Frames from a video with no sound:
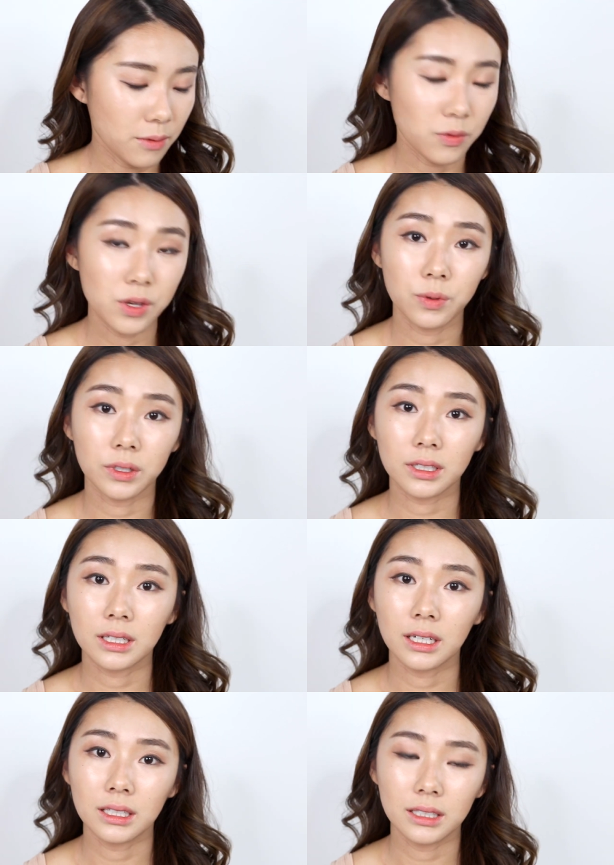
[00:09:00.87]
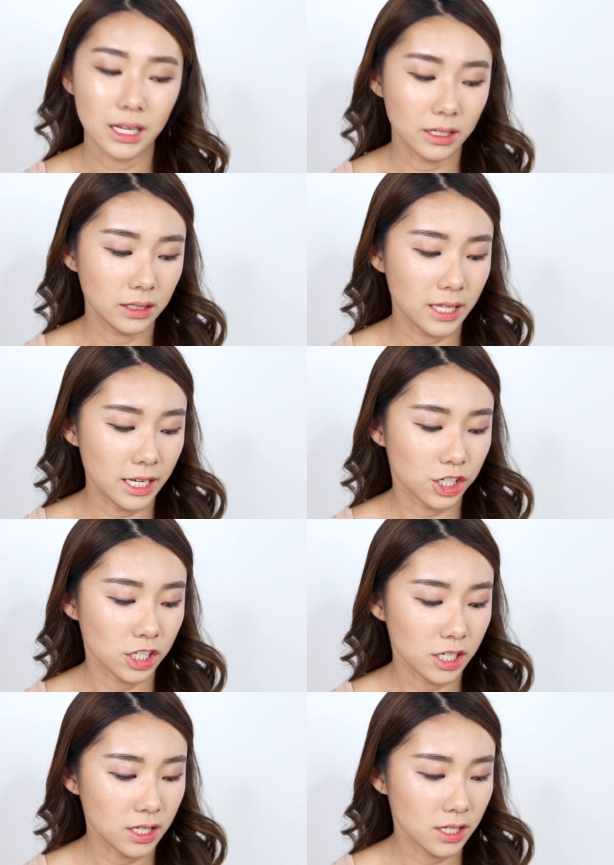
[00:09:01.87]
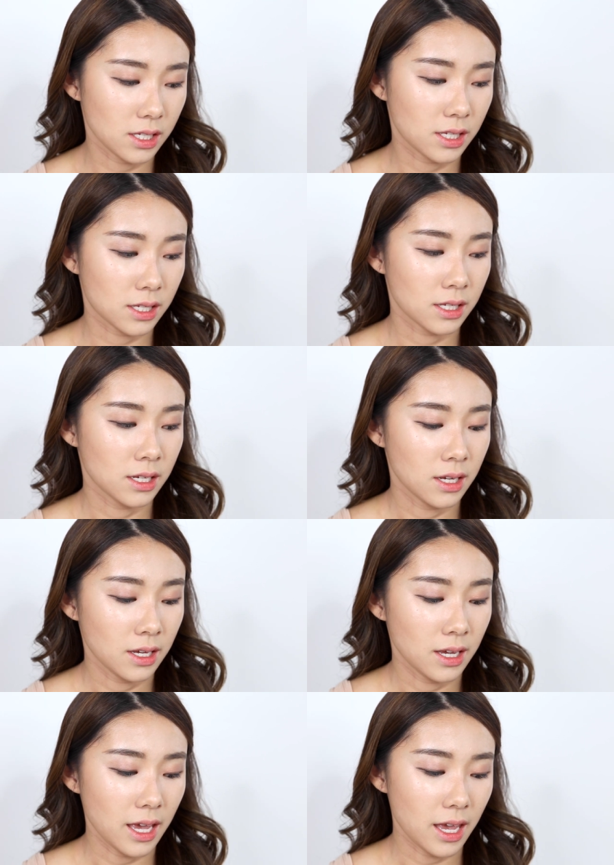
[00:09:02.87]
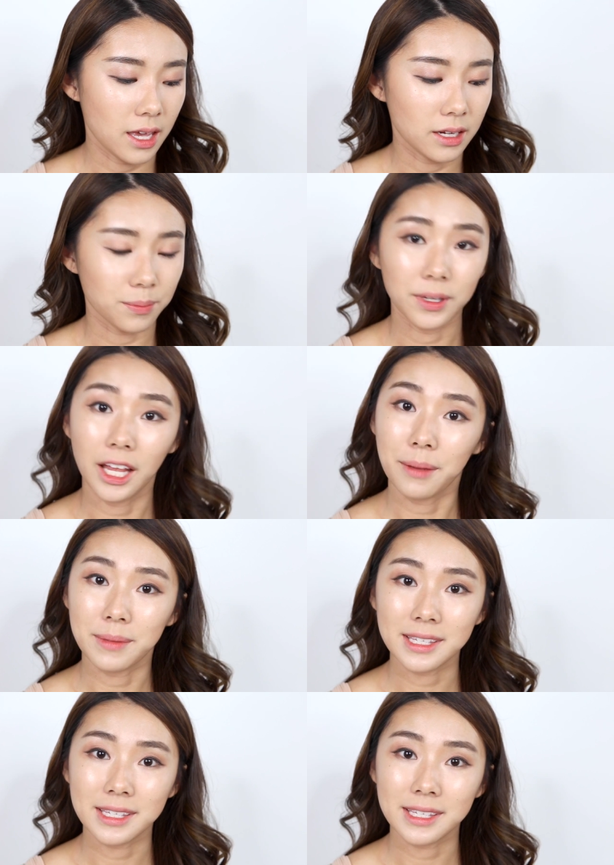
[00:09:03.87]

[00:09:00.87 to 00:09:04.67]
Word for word: Then we will curl our lashes and apply